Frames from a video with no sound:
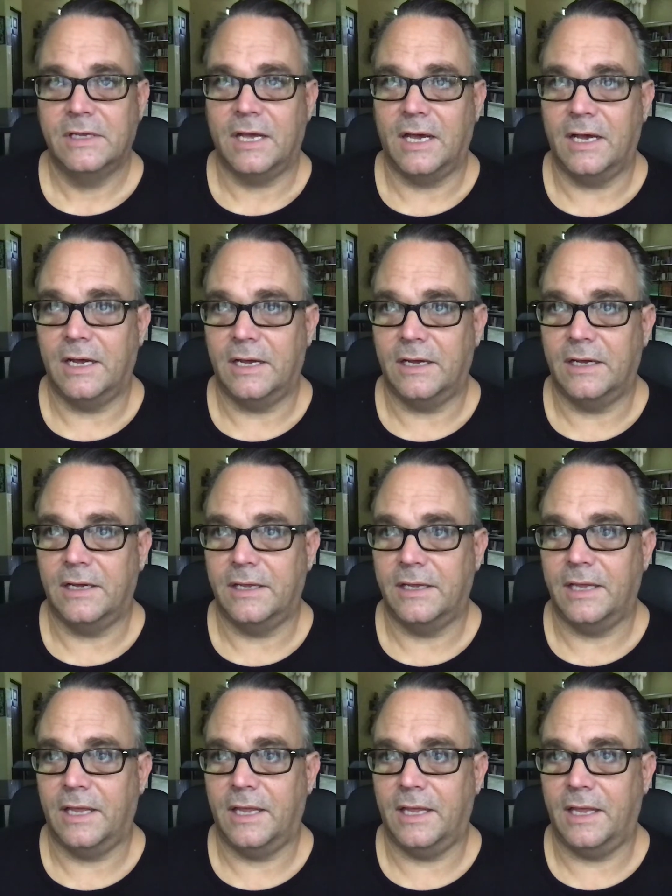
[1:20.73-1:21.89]

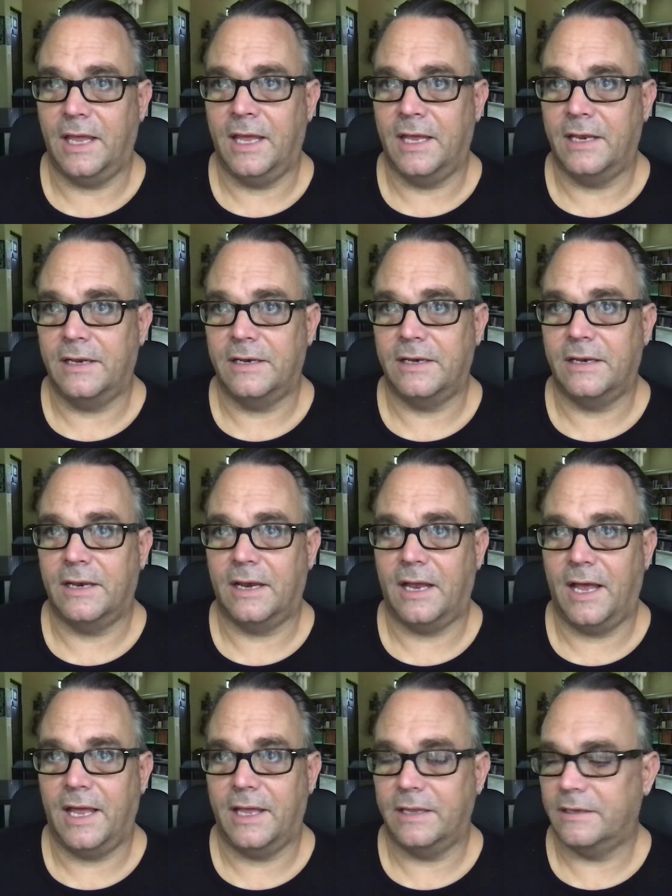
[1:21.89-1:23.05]
And
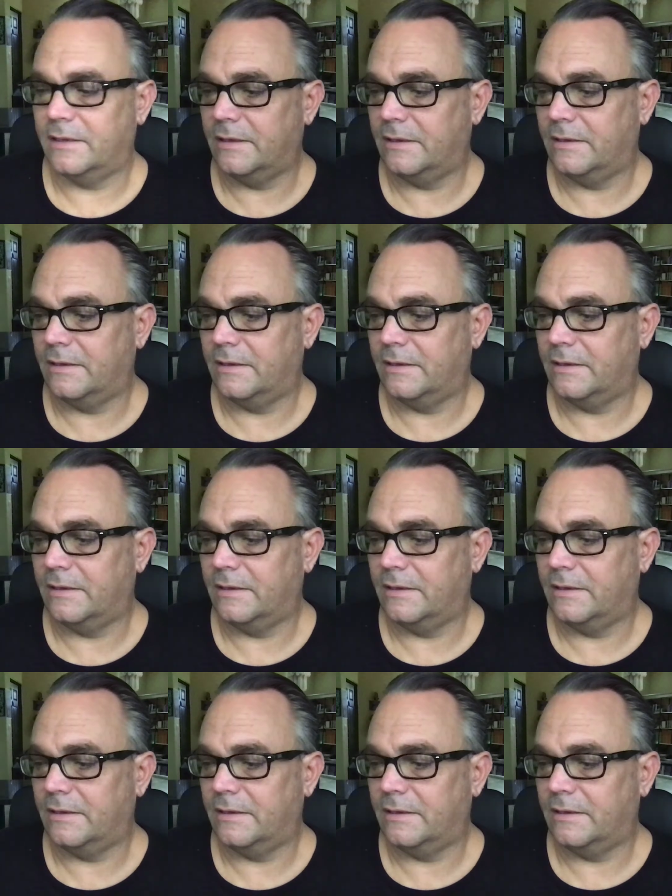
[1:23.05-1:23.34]
I